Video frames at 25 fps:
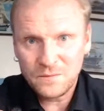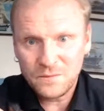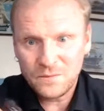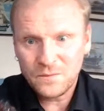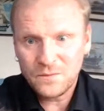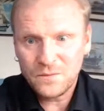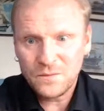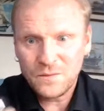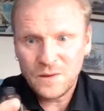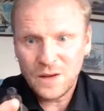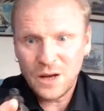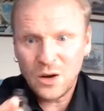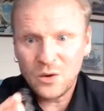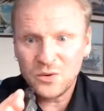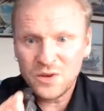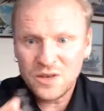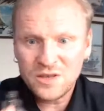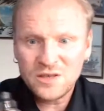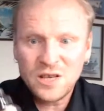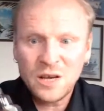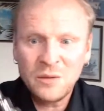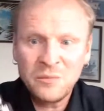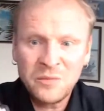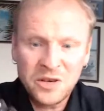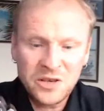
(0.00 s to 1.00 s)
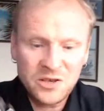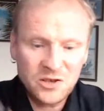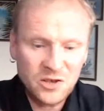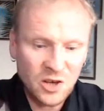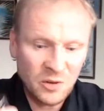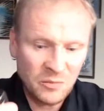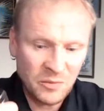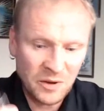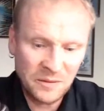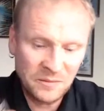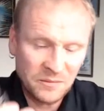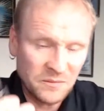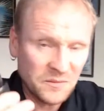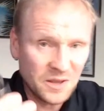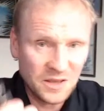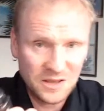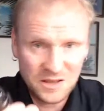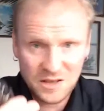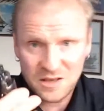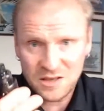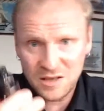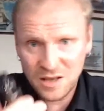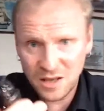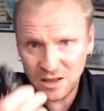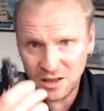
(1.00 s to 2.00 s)
Now the summer is coming. This
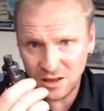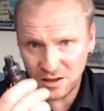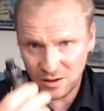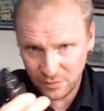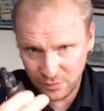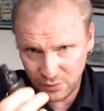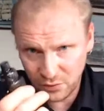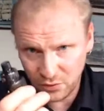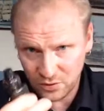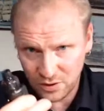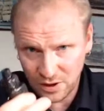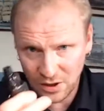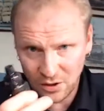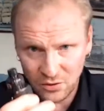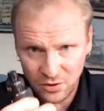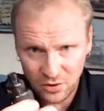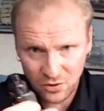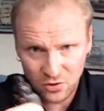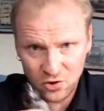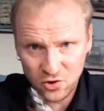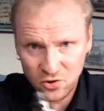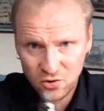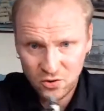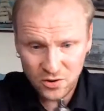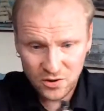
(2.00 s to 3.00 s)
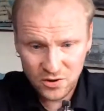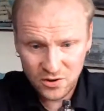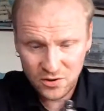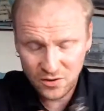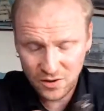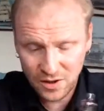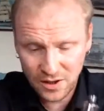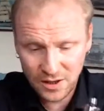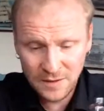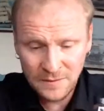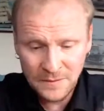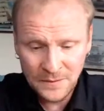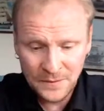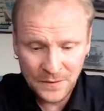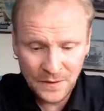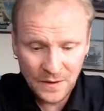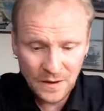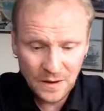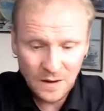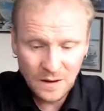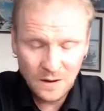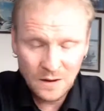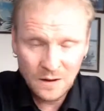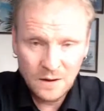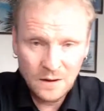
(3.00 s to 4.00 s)
is not going to pull down your shorts, okay?
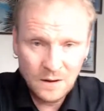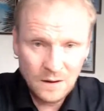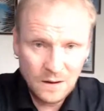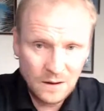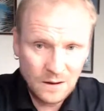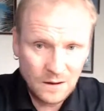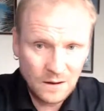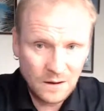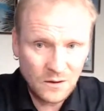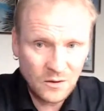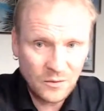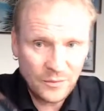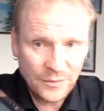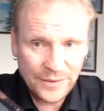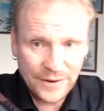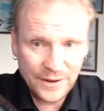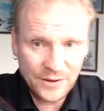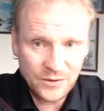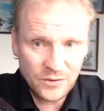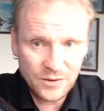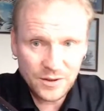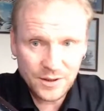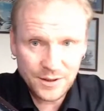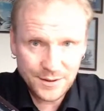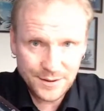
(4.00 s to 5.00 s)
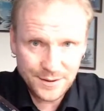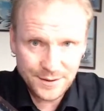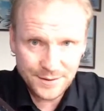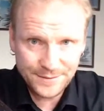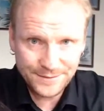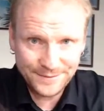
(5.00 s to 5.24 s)
Compared to this.